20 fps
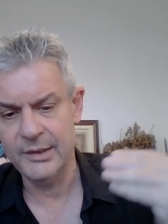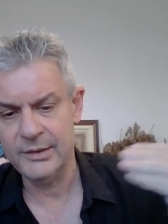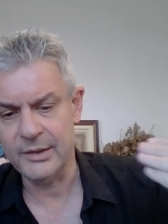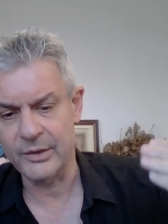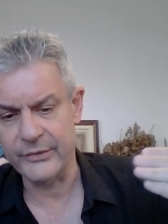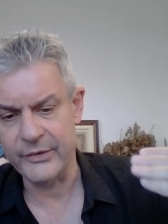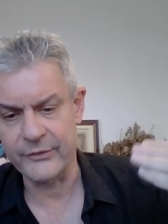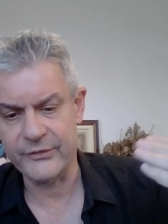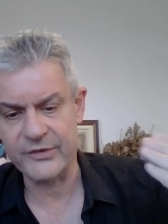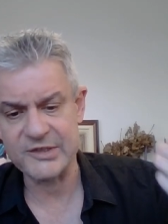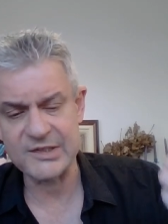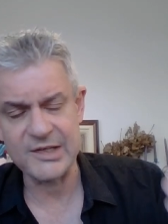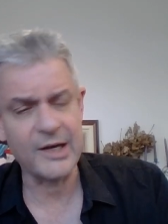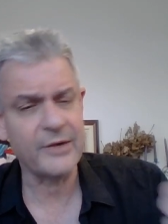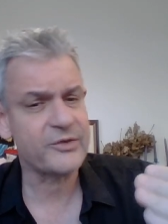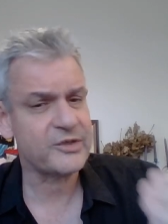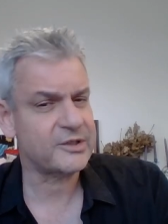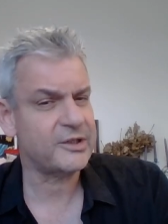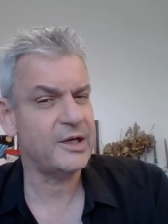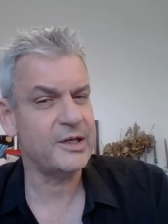Now, the
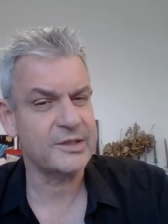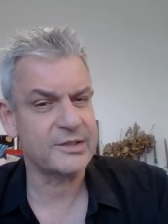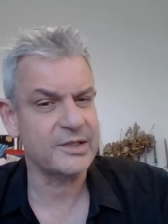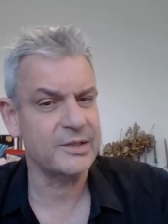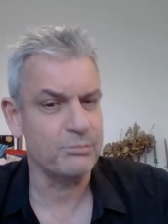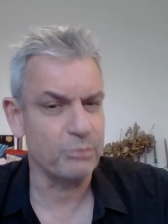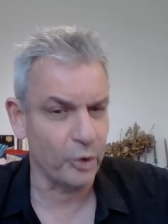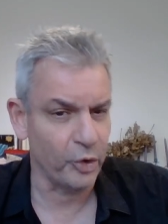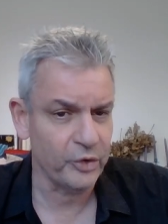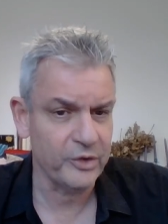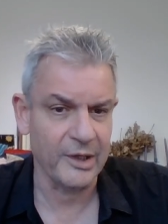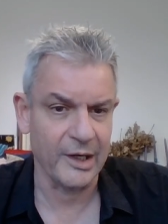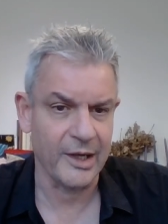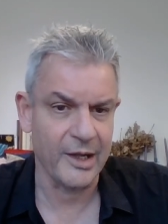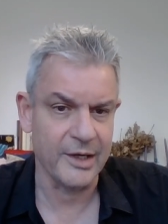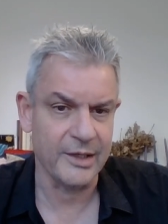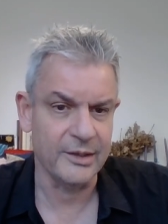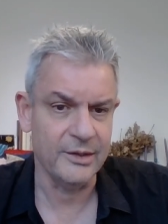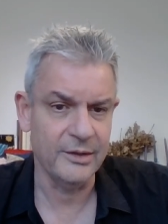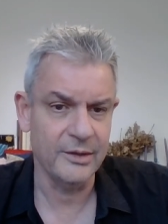self-states in
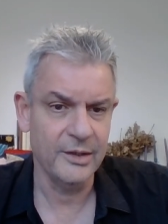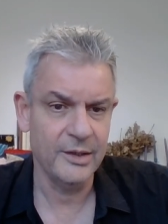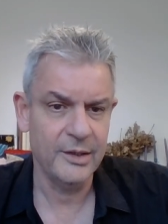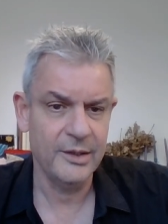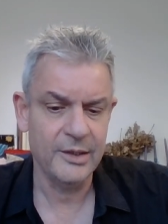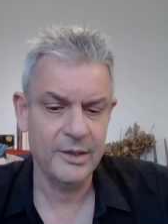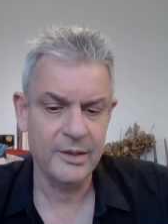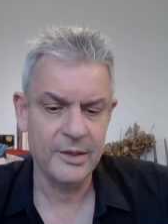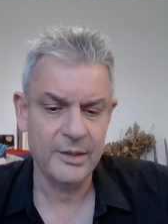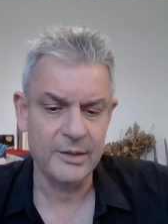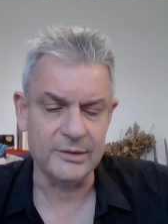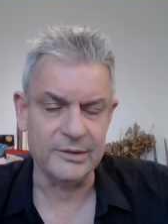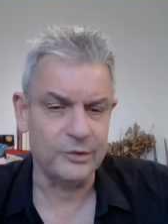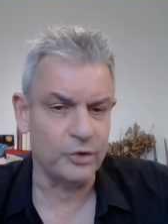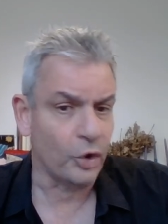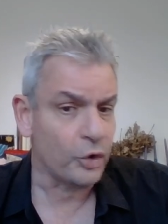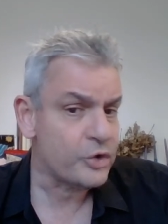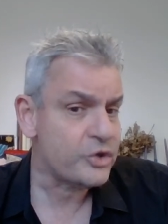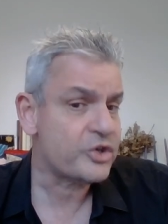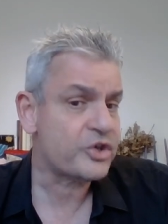borderline
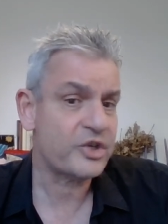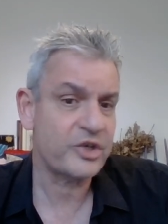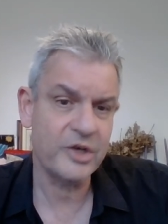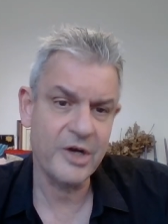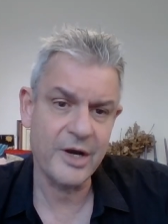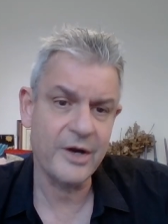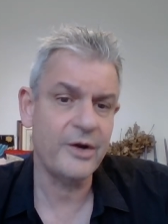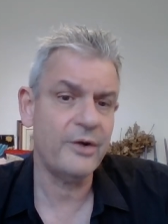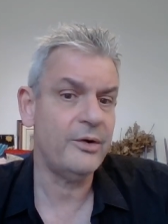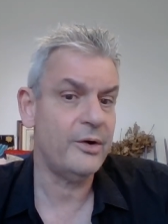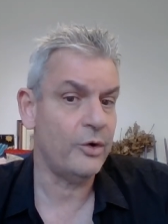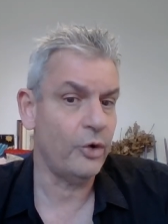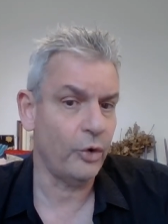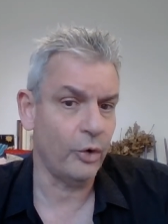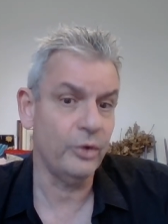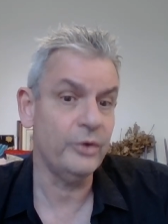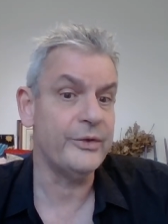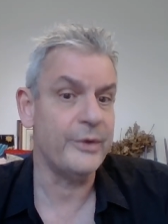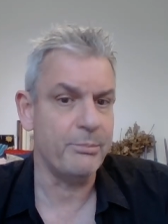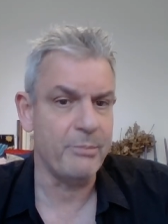don't share
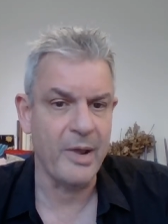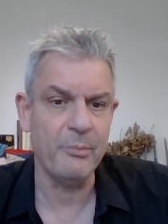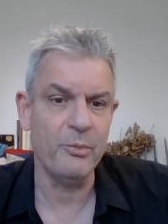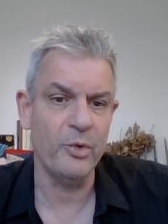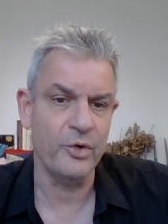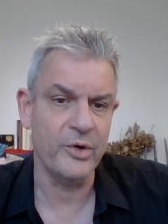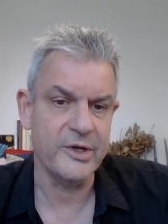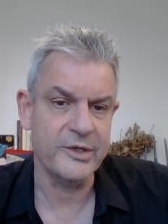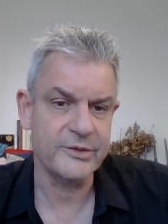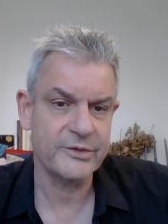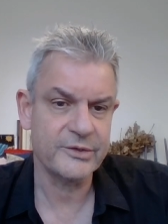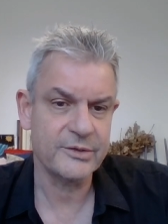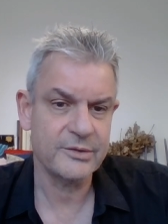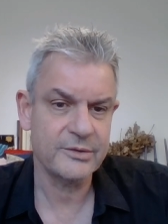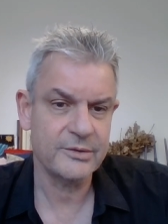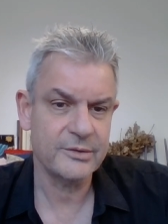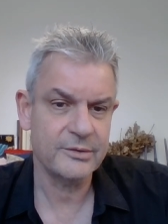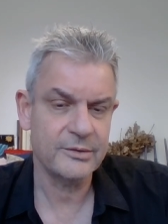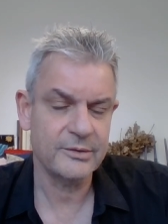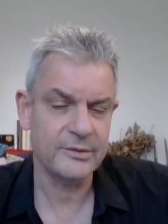all the memories.
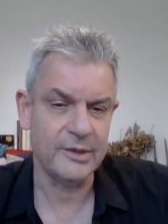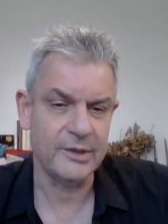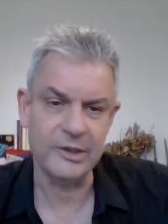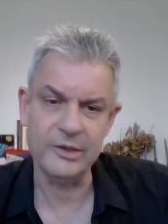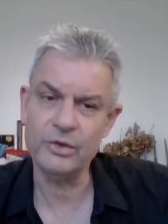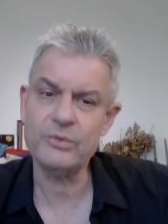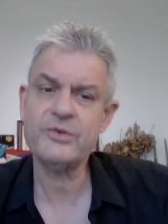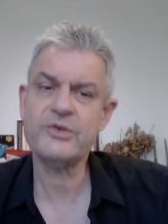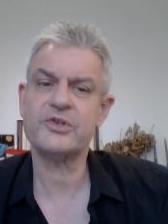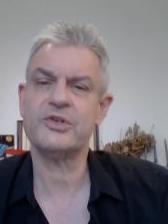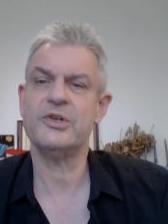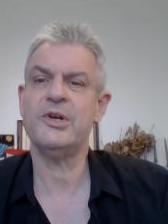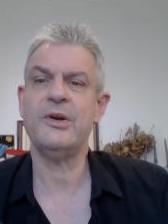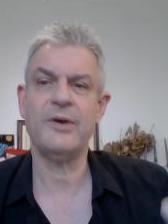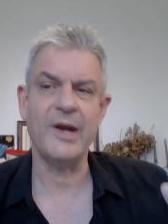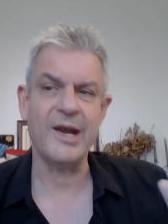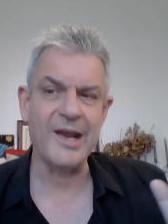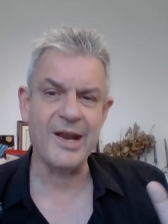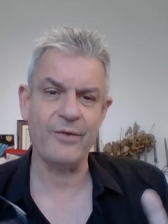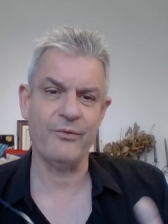They don't
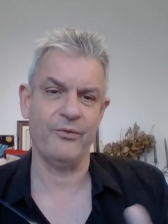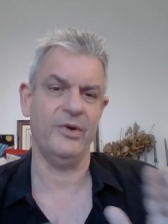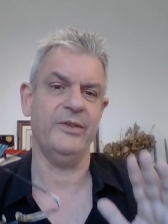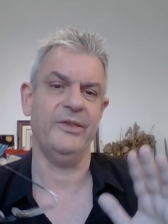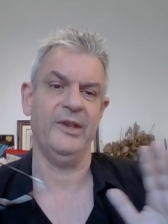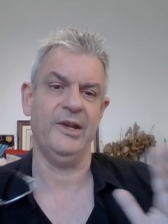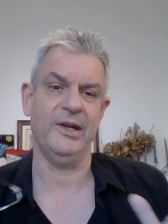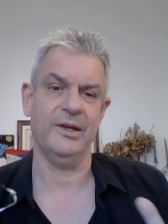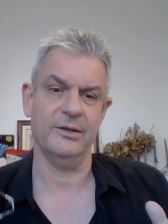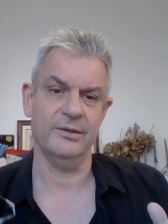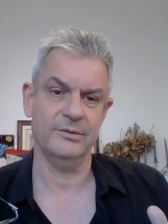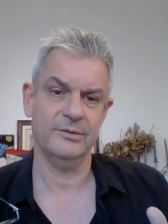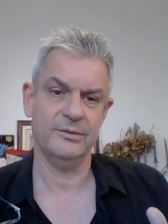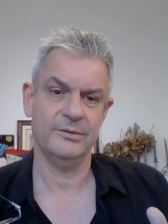share everything.